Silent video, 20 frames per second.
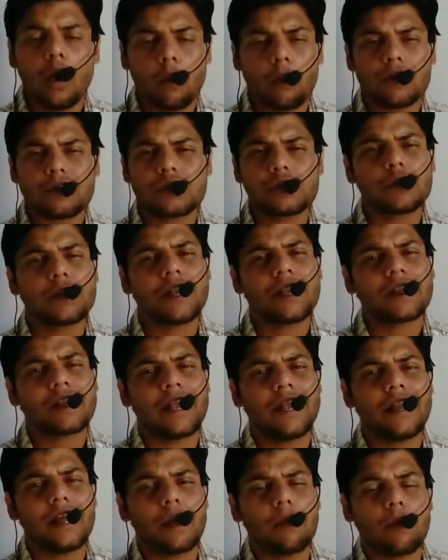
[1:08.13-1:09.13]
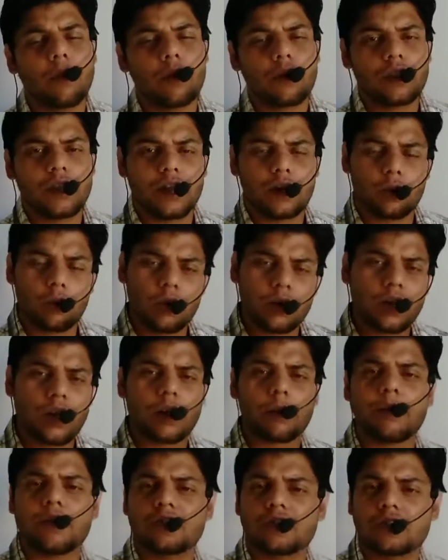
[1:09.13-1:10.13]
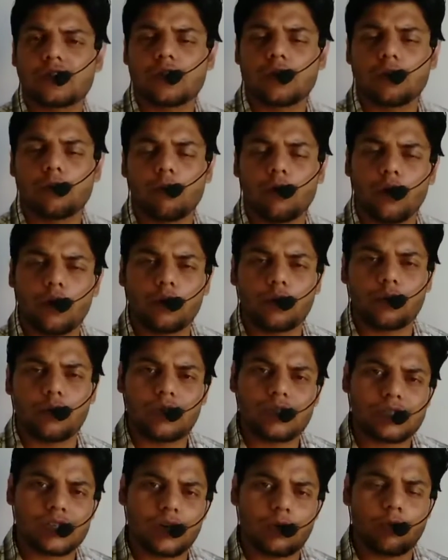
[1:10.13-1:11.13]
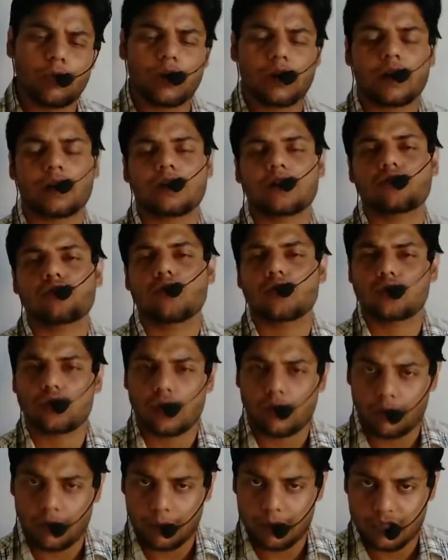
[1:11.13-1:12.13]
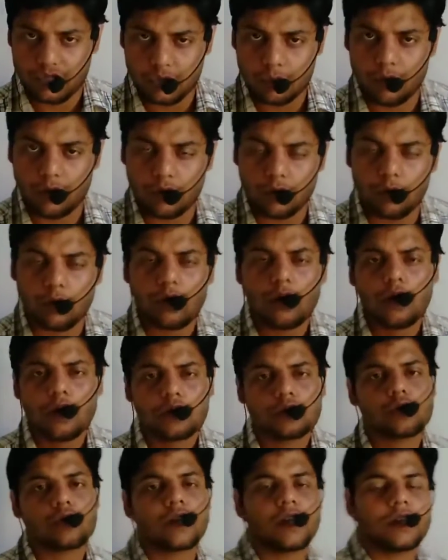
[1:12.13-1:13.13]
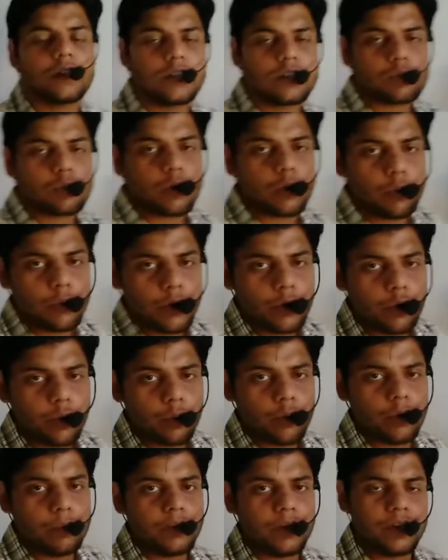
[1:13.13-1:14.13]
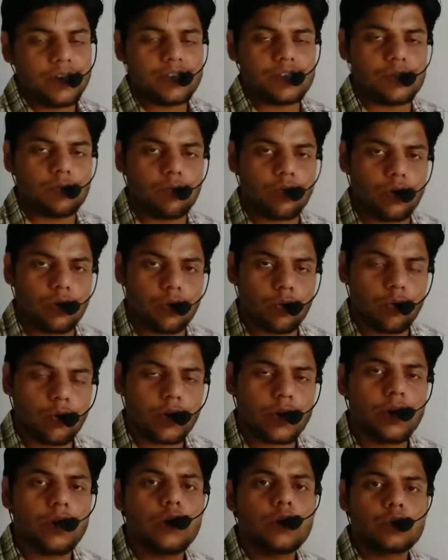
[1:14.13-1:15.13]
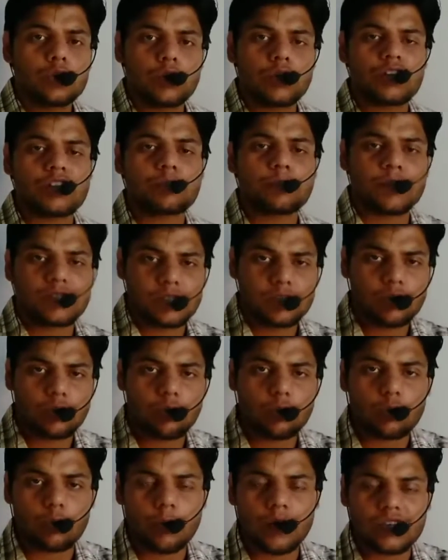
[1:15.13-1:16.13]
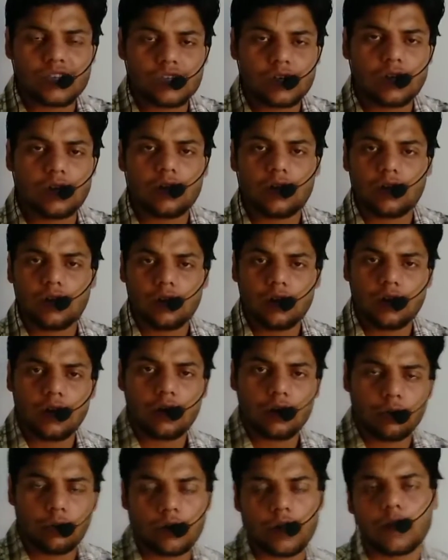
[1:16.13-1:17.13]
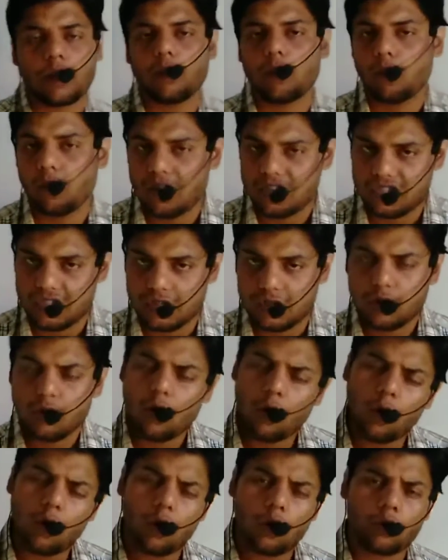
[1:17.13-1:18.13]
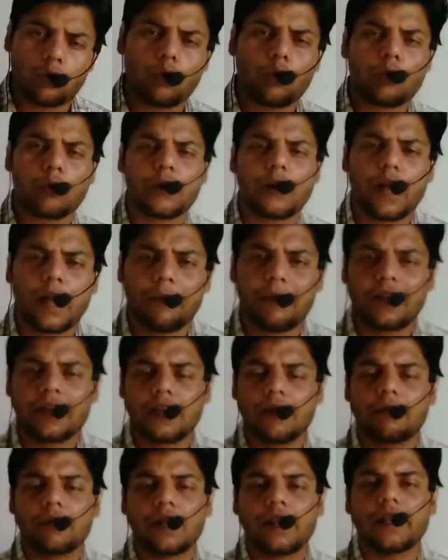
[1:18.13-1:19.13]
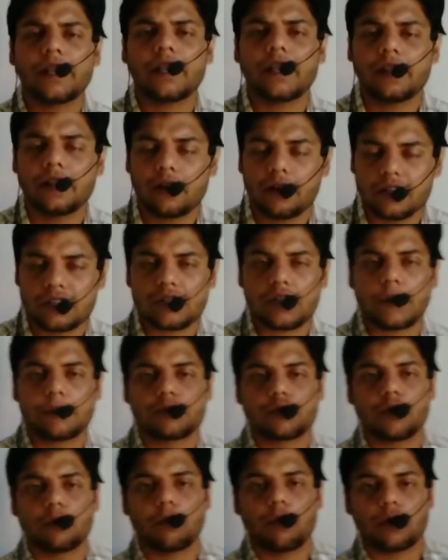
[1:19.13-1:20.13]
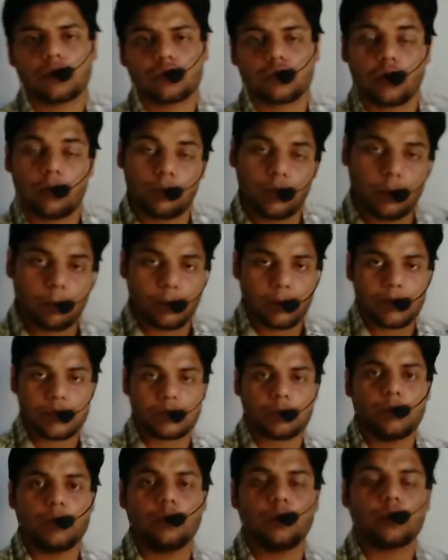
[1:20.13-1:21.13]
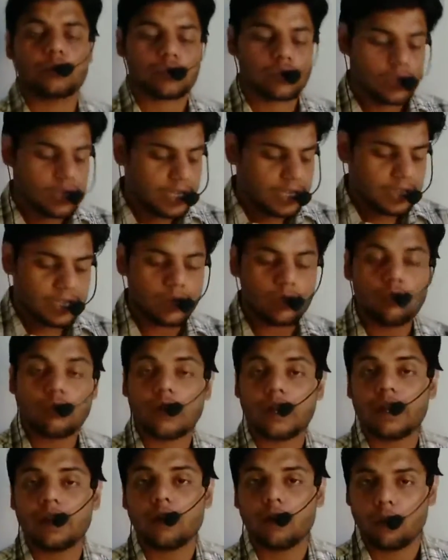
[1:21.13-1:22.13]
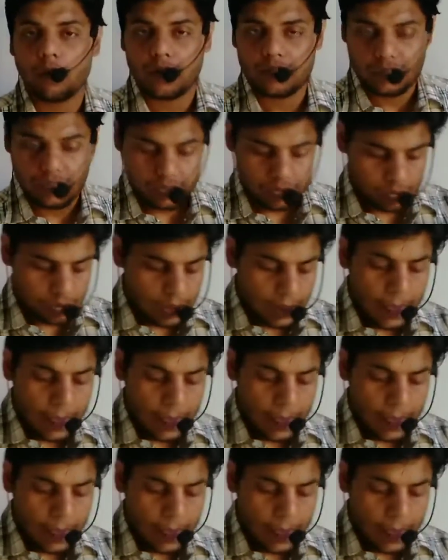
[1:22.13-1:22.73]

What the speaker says: Once you get the idea about that, what are MHC molecules and what are the structure of MHC molecule, so then this one video will be easy for you. Okay, so it is present into my channel, you can watch it, or don't worry, I will give the link in the description box of the previous videos, then you can watch it.